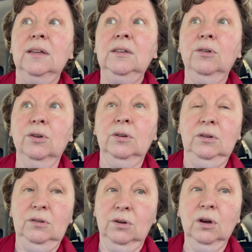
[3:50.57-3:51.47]
you're
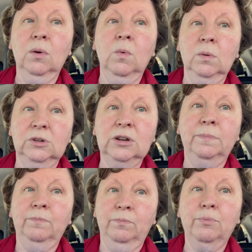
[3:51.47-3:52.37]
going to want
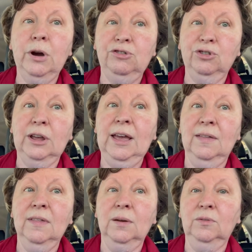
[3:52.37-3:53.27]
to pressure
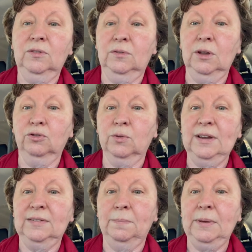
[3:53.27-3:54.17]
can those
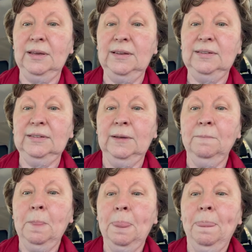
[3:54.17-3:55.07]
recipes.
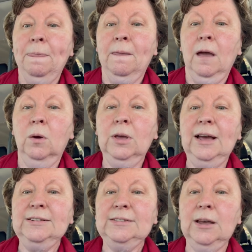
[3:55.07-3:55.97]

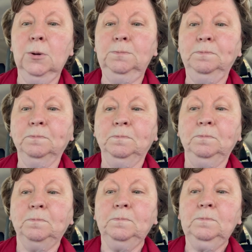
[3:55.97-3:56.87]
Okay, so
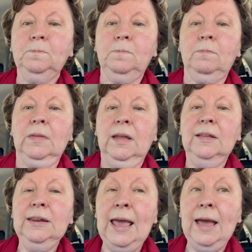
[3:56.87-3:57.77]

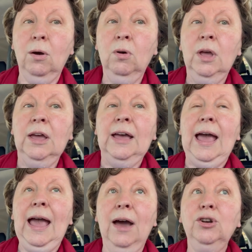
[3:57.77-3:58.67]
now,
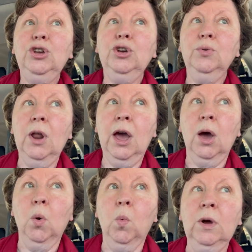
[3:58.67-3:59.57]
how do you
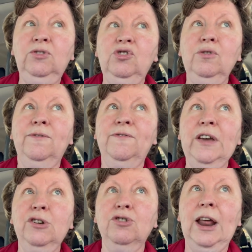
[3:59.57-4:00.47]
know, once you've figured